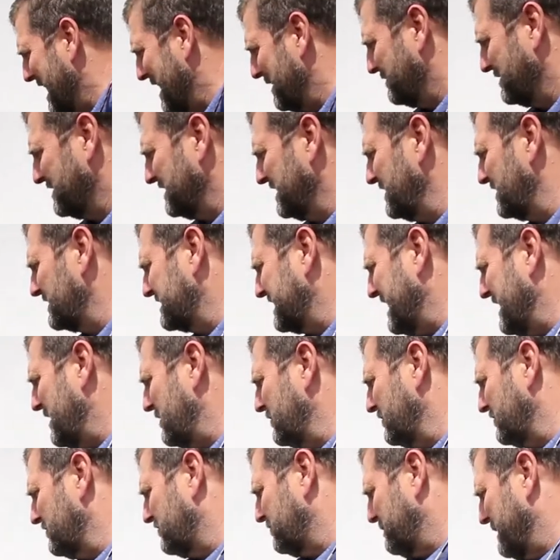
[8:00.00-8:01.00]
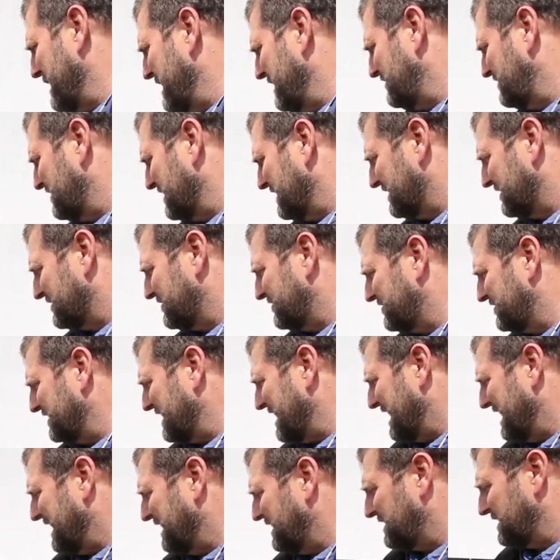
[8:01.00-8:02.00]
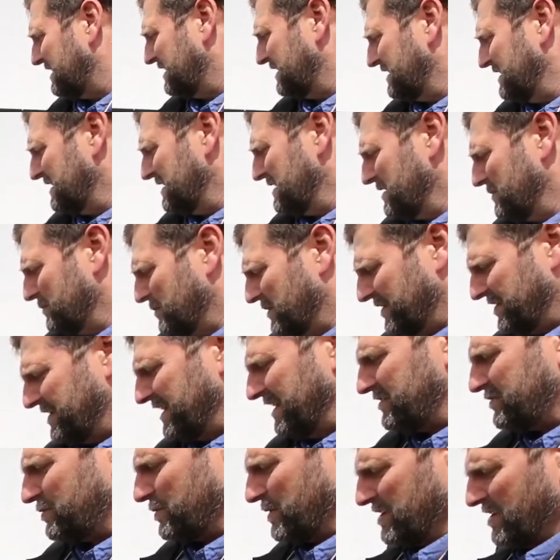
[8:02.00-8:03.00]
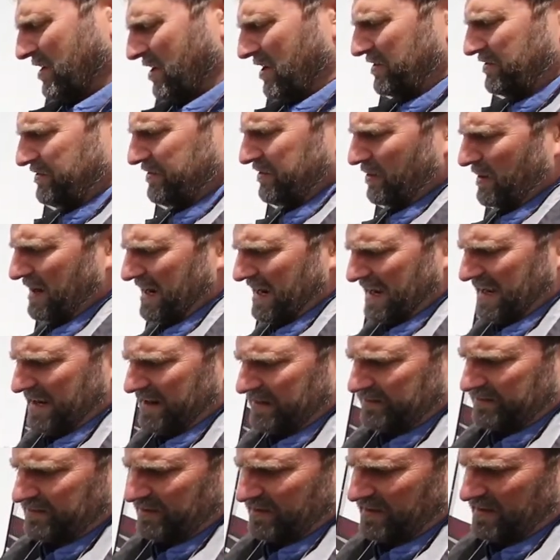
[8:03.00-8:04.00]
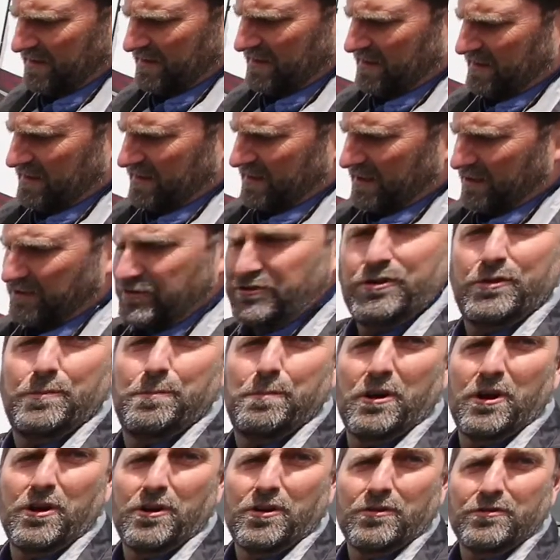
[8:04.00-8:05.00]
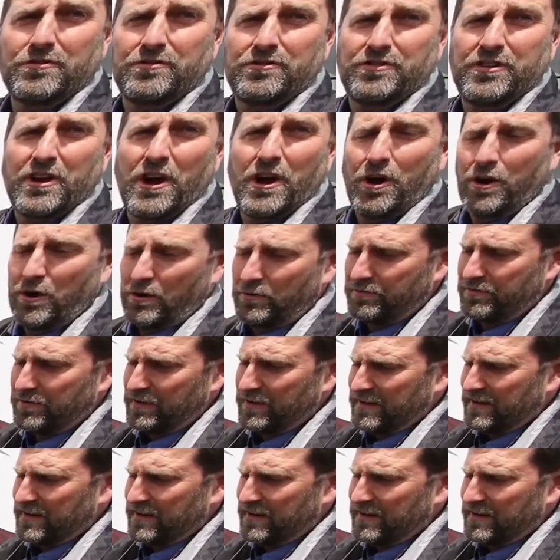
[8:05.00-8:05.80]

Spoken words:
have a little counter space and a sink, but this one also has a two-burner stove.